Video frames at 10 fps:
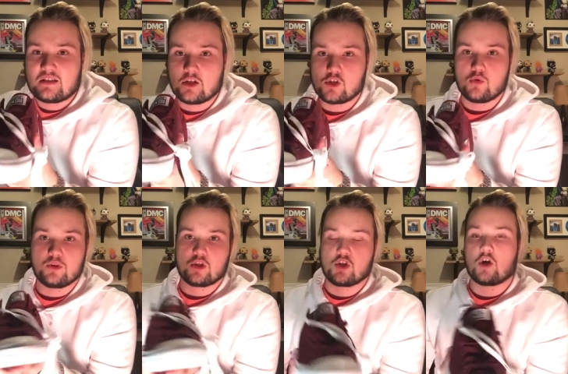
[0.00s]
An issue with
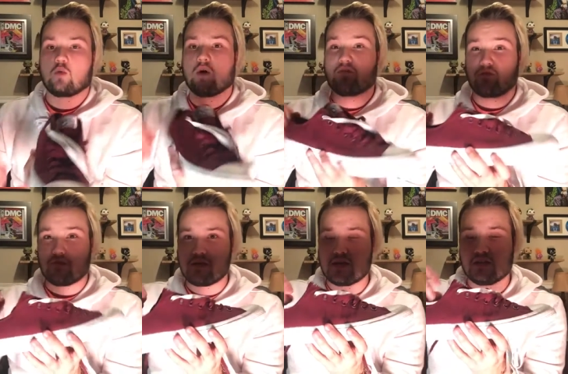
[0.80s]
the Chuck 1, for
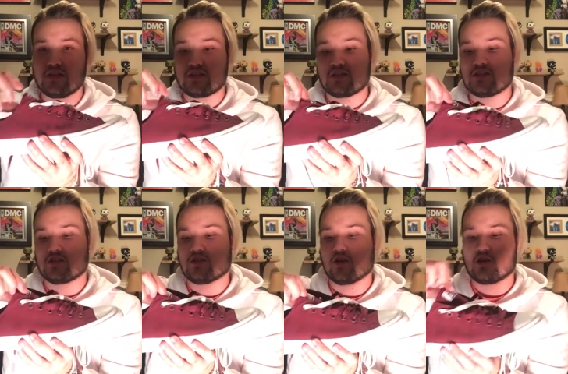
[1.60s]
me at least, is the
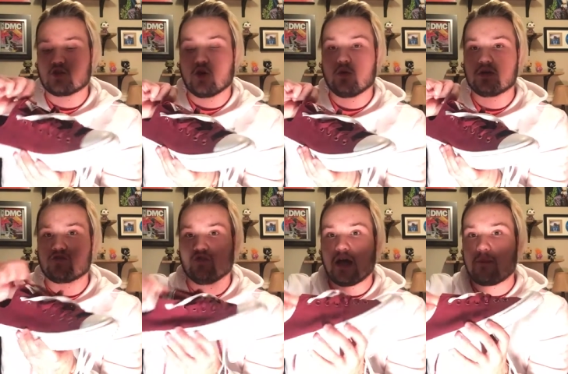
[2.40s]
tongue is always
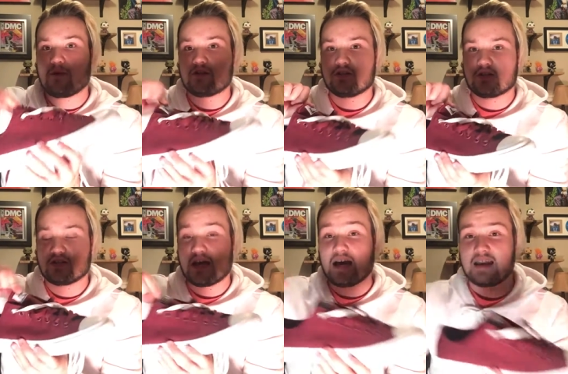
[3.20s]
flopping to the
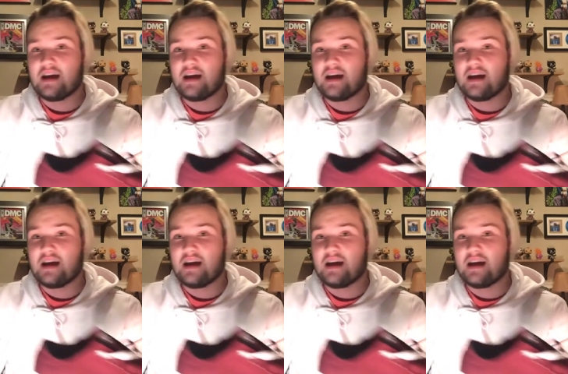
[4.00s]
side.